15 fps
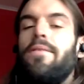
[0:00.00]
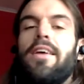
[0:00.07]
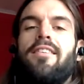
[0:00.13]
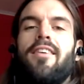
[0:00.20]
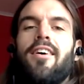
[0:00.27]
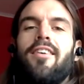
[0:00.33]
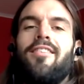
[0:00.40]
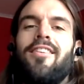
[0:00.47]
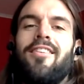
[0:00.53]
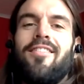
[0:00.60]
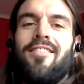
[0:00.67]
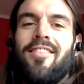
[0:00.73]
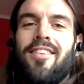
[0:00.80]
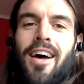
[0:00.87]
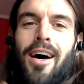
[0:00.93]
it doesn't
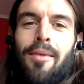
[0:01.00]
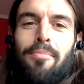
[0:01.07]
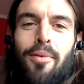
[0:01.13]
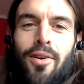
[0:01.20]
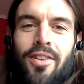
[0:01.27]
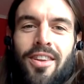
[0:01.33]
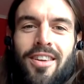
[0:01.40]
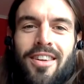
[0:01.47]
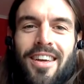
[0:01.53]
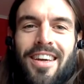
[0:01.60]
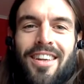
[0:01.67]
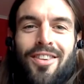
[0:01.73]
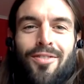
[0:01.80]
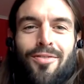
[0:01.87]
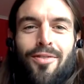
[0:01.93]
stop on the
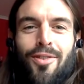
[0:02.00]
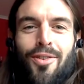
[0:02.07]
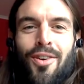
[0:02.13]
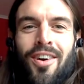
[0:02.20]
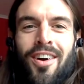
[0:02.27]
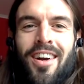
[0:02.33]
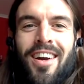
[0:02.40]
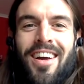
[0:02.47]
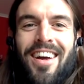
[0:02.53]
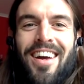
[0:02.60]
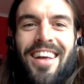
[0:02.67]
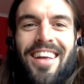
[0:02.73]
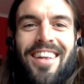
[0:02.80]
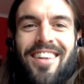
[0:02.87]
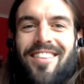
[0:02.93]
dance floor. Mm-hmm.
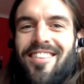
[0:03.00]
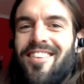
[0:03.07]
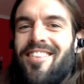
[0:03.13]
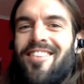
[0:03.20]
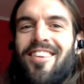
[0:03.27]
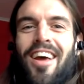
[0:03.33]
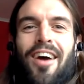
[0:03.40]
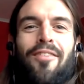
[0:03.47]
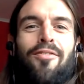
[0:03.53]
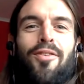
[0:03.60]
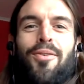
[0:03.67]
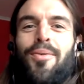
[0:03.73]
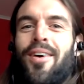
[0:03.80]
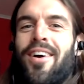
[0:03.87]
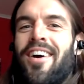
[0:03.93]
This is
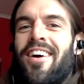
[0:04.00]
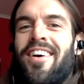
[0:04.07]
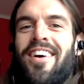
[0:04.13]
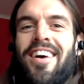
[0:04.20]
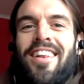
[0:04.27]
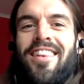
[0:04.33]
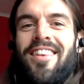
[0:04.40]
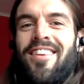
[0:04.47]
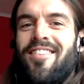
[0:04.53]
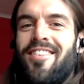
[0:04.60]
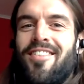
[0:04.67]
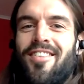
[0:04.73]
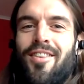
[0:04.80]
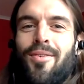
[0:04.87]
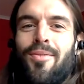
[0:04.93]
everywhere, and this
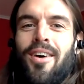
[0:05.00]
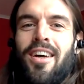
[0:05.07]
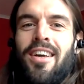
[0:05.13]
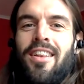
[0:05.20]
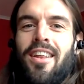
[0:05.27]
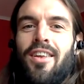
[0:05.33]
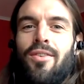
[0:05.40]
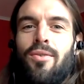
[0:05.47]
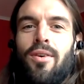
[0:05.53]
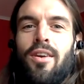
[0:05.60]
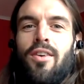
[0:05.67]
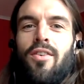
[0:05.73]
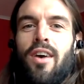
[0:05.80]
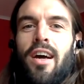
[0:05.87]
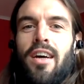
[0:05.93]
is the way that you
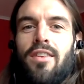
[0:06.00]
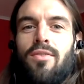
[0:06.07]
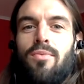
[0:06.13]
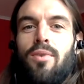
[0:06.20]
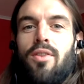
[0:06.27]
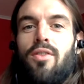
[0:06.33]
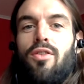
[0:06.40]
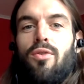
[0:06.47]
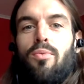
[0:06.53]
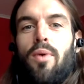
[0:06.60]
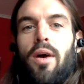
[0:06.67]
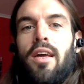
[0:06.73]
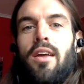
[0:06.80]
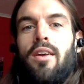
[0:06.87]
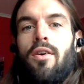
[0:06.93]
interact with the
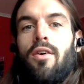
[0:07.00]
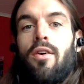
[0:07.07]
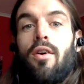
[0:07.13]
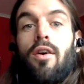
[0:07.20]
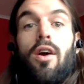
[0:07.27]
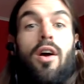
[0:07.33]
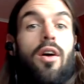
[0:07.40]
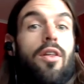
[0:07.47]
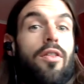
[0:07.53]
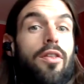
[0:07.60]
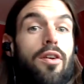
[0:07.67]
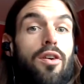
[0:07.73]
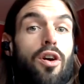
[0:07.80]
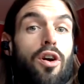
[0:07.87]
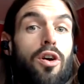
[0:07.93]
waiter,
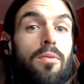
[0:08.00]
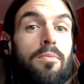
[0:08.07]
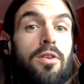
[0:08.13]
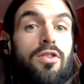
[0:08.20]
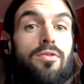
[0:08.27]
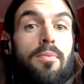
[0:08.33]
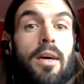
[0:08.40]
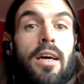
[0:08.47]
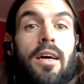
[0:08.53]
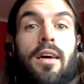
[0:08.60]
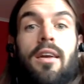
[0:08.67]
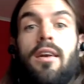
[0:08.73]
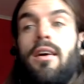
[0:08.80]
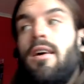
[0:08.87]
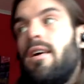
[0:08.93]
the garbage
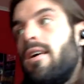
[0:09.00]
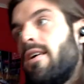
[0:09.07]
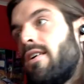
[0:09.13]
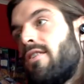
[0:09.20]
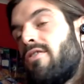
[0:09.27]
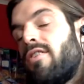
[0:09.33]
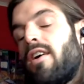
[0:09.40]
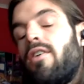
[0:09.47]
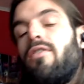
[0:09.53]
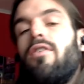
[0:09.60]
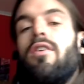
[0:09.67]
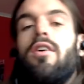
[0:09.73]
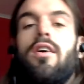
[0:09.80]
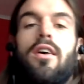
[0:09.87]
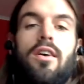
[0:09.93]
man,
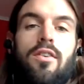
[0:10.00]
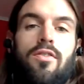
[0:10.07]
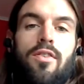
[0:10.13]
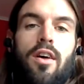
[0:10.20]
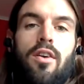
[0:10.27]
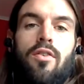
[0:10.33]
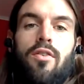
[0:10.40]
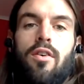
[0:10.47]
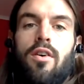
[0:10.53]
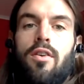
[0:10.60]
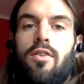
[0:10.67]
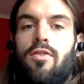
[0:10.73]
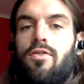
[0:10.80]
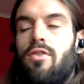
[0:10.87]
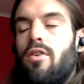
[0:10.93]
etc., etc.
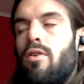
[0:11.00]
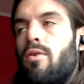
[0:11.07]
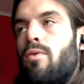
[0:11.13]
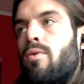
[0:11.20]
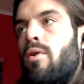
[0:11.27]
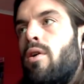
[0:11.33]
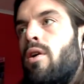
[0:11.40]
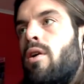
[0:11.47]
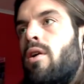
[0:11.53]
So